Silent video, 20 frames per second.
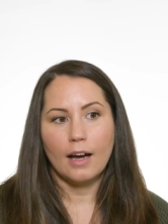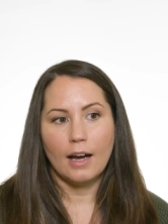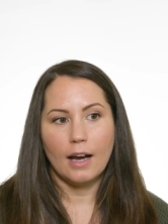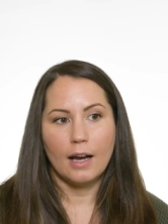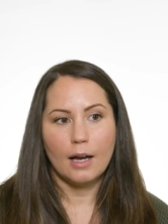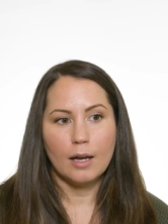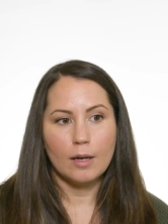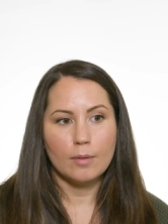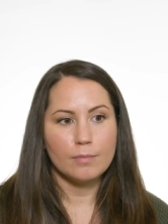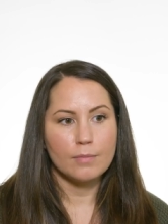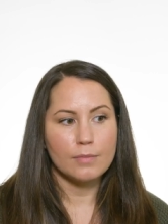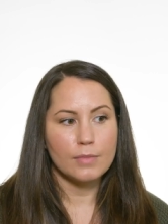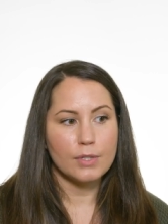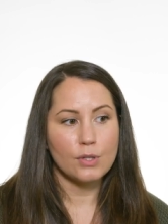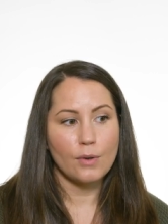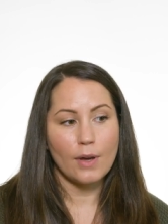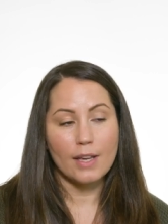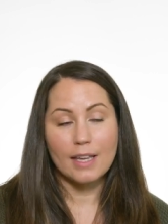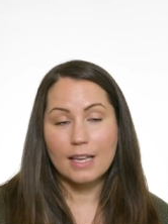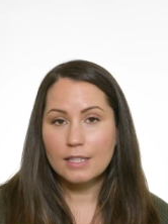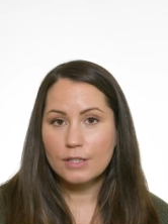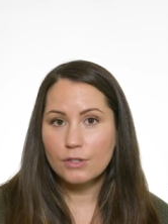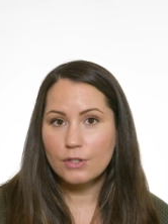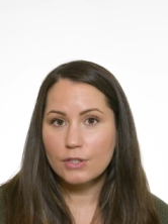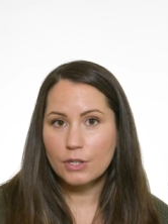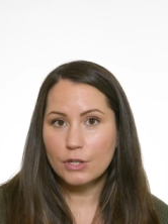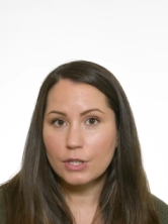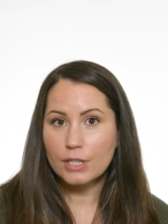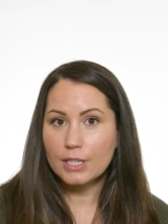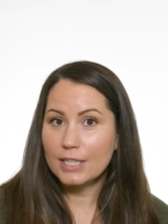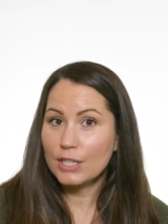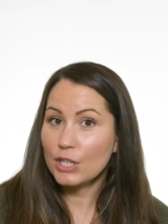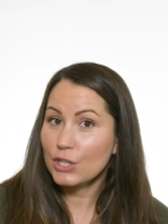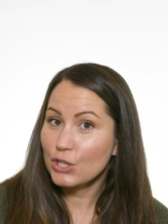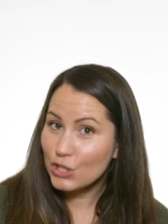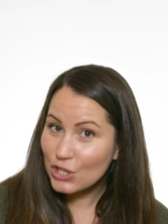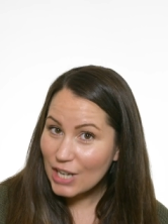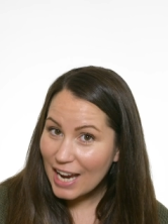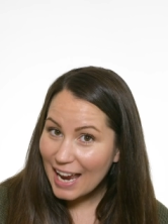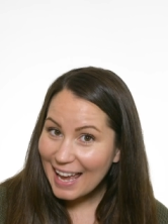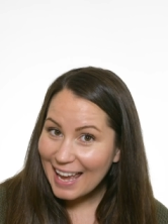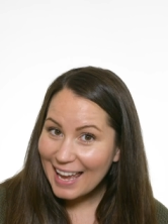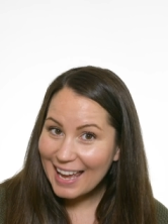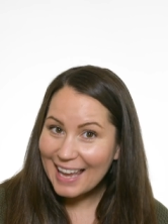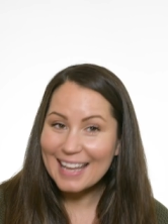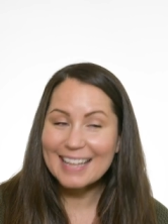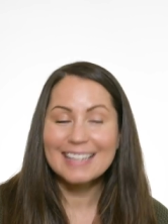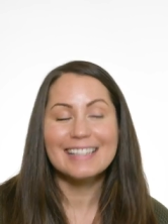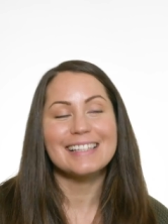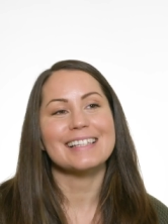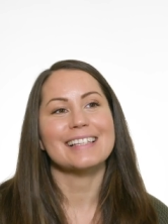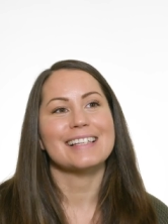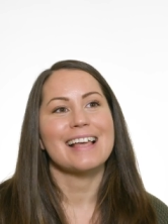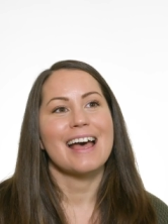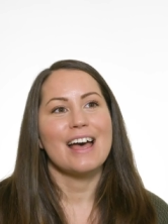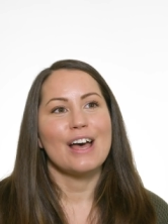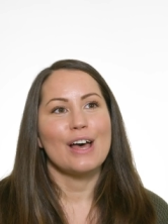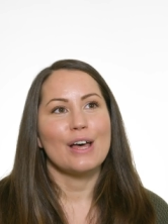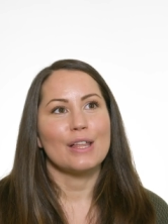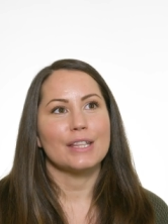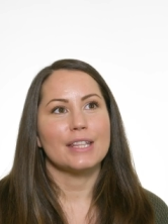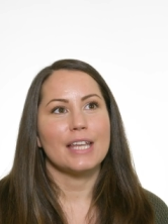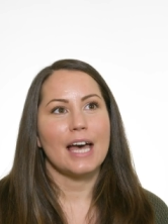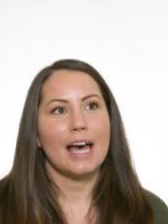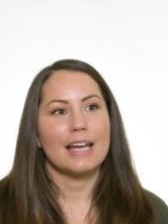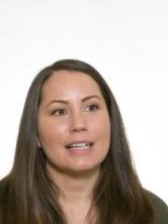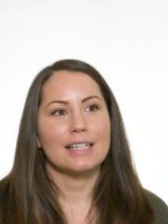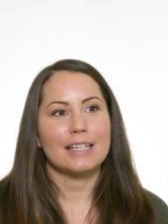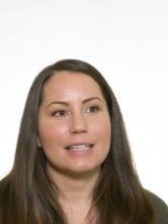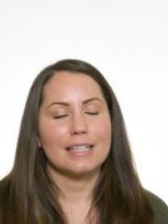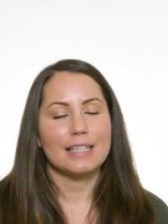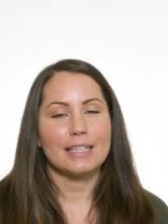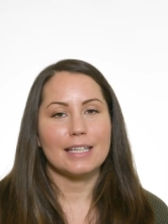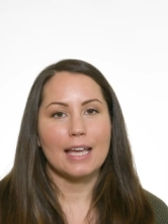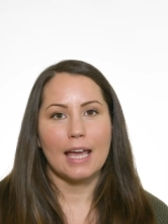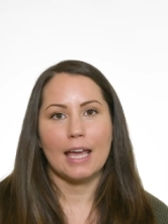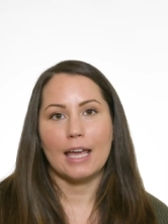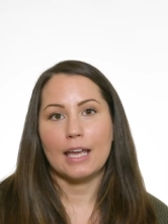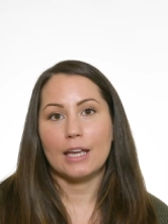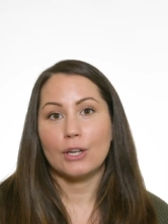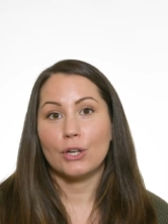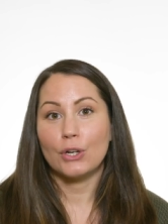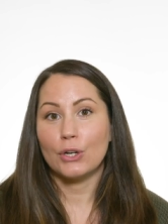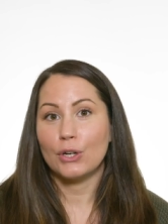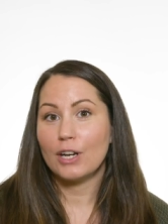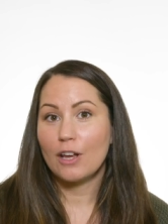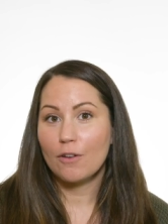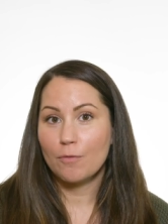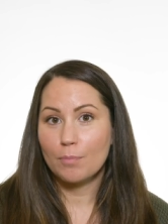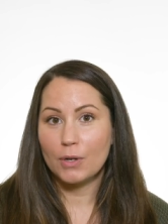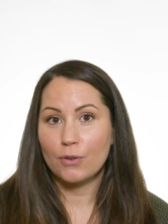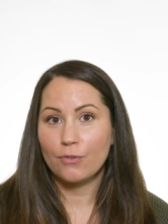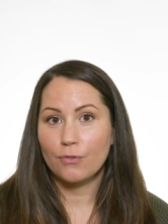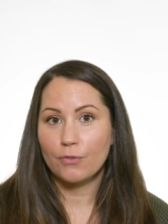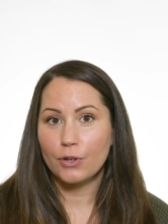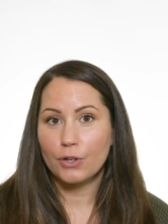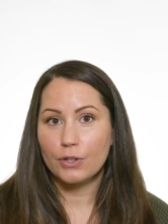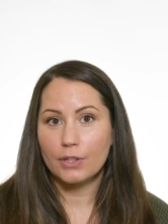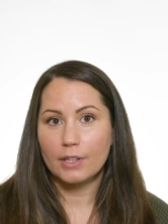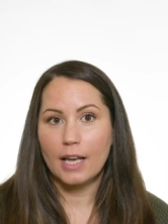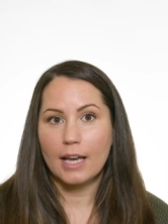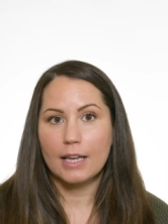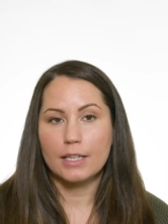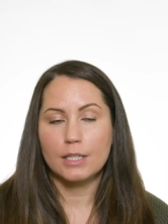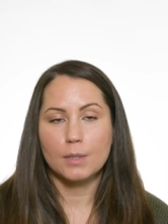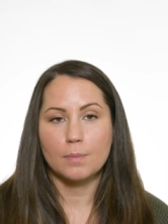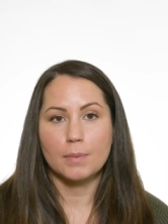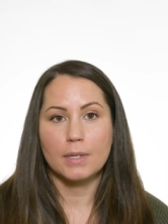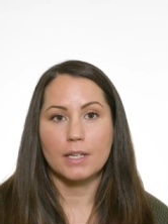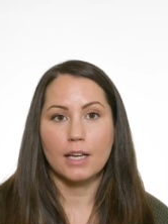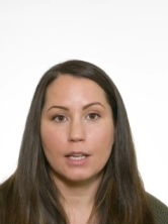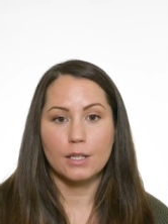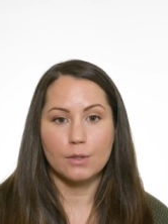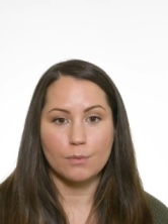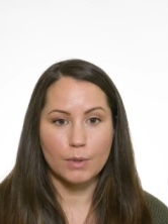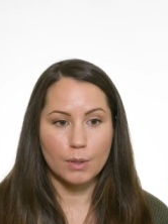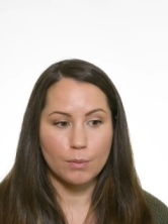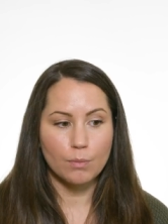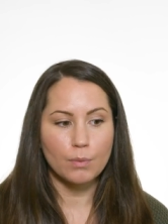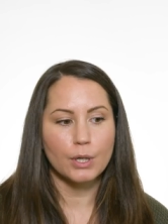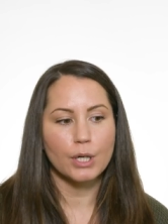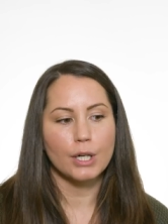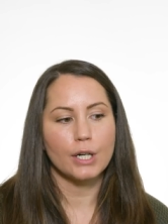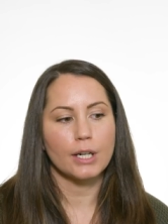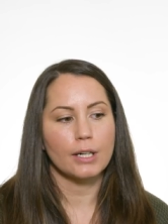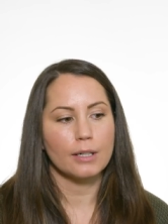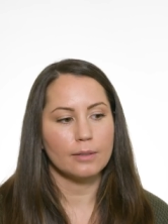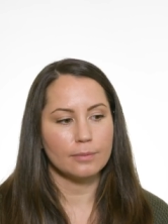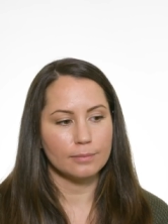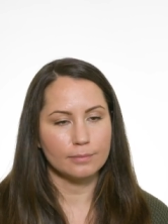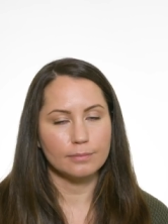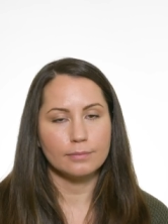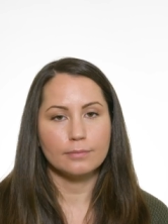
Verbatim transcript: Um, so I guess there's a good chance that the egg could have been fertilized, because we were